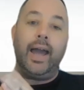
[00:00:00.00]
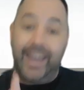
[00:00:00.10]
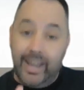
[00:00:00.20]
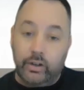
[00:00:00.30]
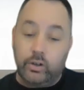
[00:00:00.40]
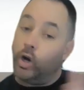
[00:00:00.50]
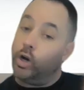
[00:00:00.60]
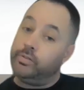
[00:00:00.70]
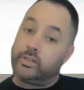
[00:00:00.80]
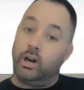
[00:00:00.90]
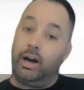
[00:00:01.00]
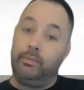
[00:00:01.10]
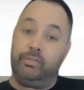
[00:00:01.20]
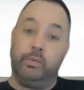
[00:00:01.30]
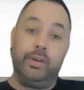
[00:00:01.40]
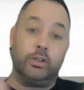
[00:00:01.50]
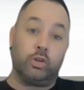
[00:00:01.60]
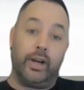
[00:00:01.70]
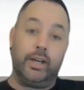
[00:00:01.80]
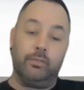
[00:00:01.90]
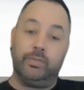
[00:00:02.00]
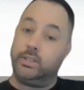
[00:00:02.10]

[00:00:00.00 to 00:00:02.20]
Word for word: And over time, if you've been training and